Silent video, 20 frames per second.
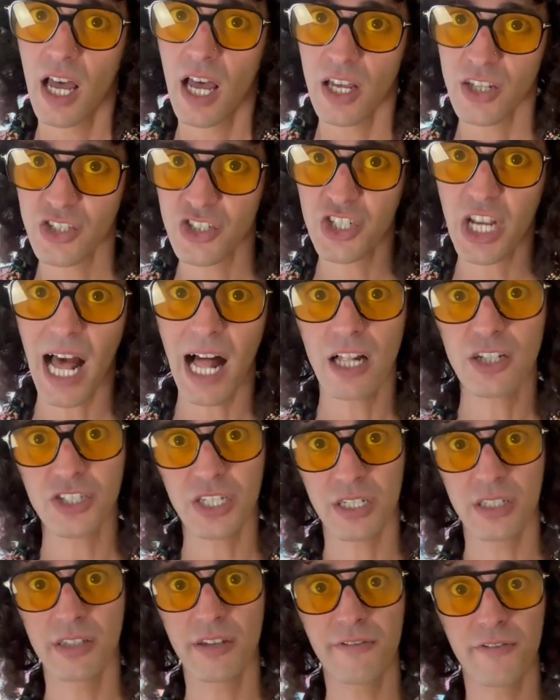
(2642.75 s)
It's
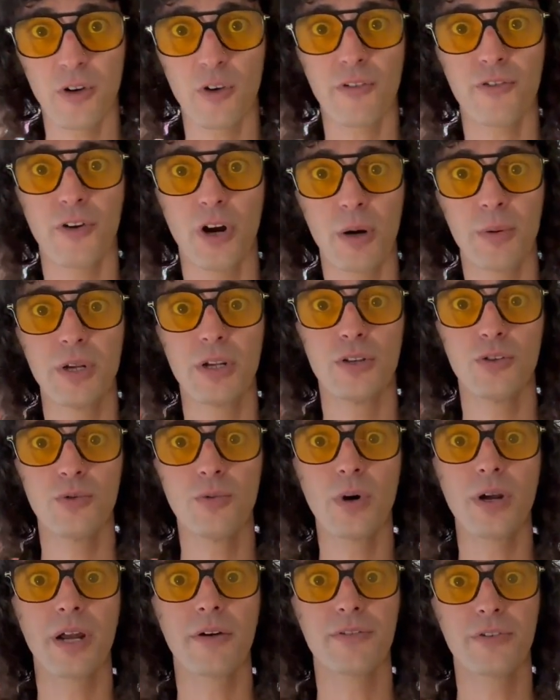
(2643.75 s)
challenging and difficult for everybody to do
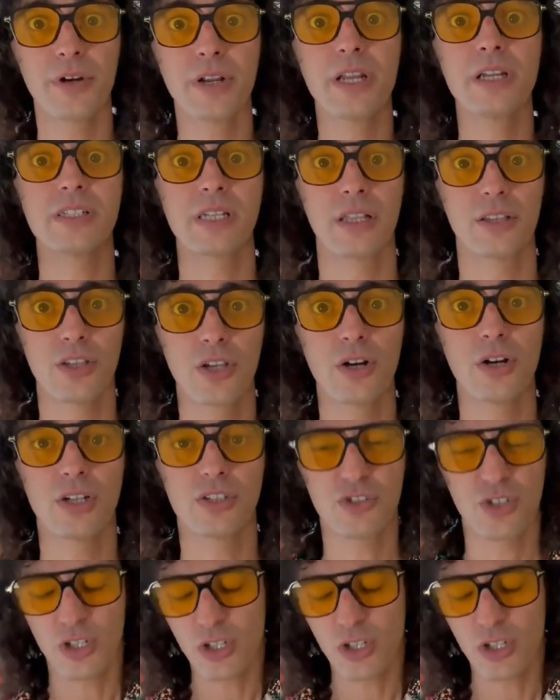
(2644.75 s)
whatever it is that there is.